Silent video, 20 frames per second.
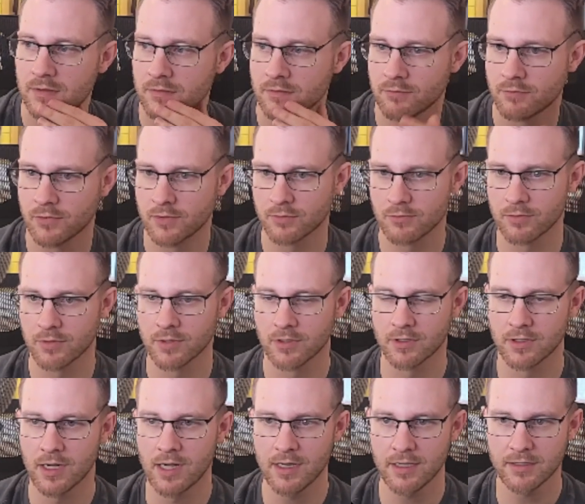We're
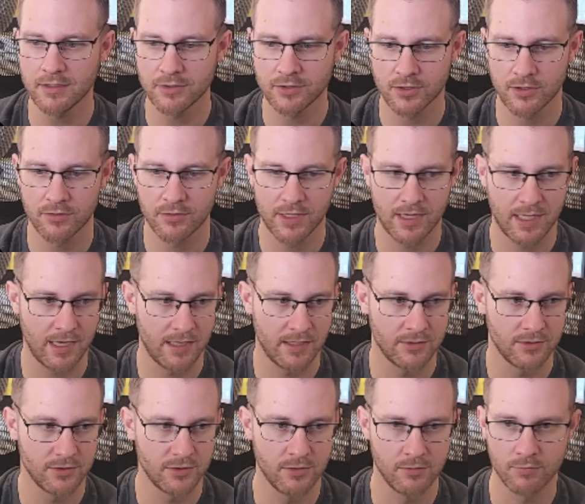not going to show the can
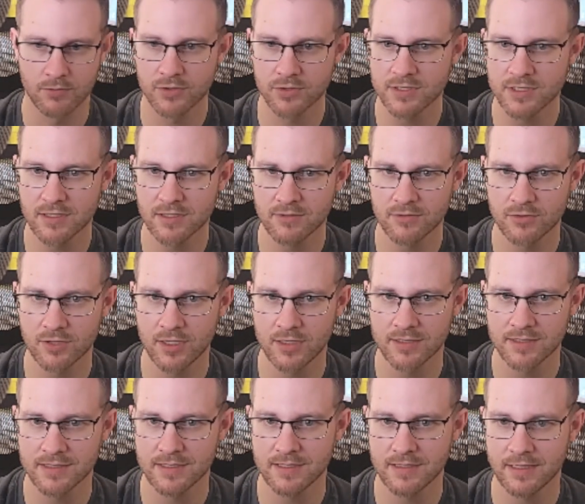shoot. We're just trying to
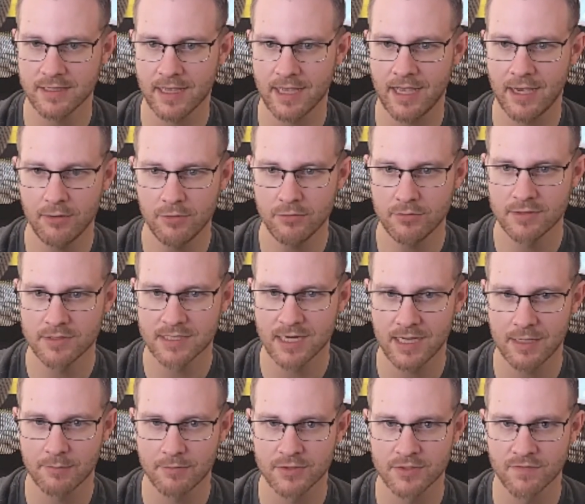see, like, how do the
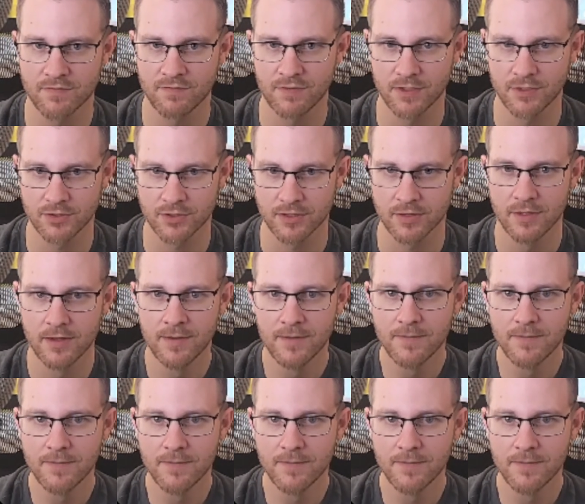timers function?